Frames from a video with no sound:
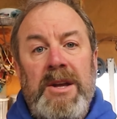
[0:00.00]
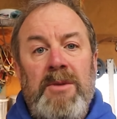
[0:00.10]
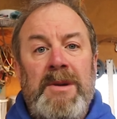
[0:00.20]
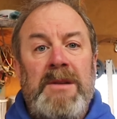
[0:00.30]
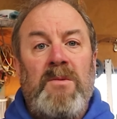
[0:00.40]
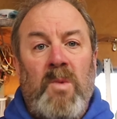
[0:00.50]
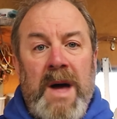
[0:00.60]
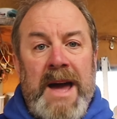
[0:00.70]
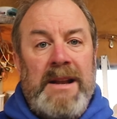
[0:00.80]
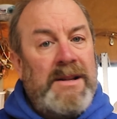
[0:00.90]
humid and
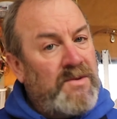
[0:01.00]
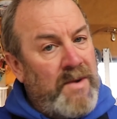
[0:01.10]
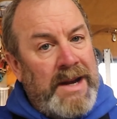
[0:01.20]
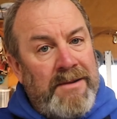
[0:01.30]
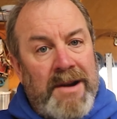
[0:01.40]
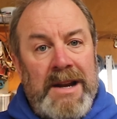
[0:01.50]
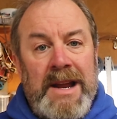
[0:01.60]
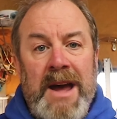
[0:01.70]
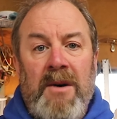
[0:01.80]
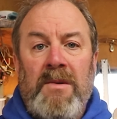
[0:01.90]
wet it's raining right
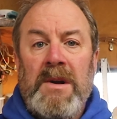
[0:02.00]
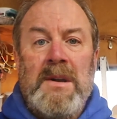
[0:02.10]
now